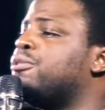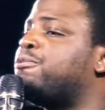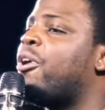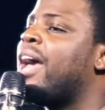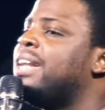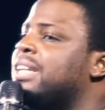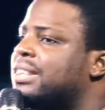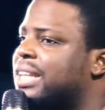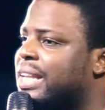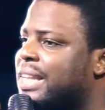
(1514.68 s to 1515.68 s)
you for
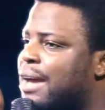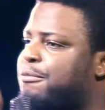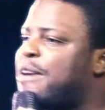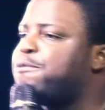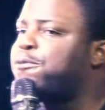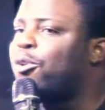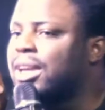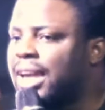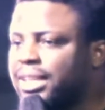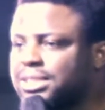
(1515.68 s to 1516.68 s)
anything, never
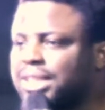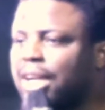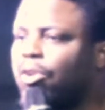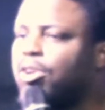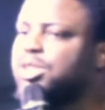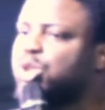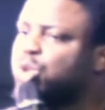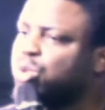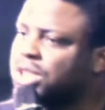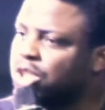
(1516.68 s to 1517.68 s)
forget that God
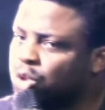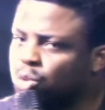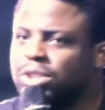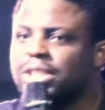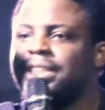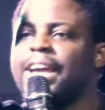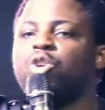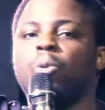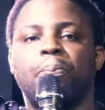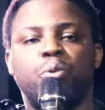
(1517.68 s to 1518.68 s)
is using you. The day
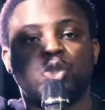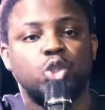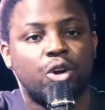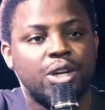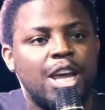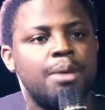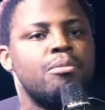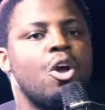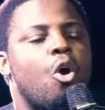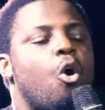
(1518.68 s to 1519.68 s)
you put your
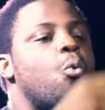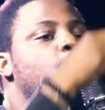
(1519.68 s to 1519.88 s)
name on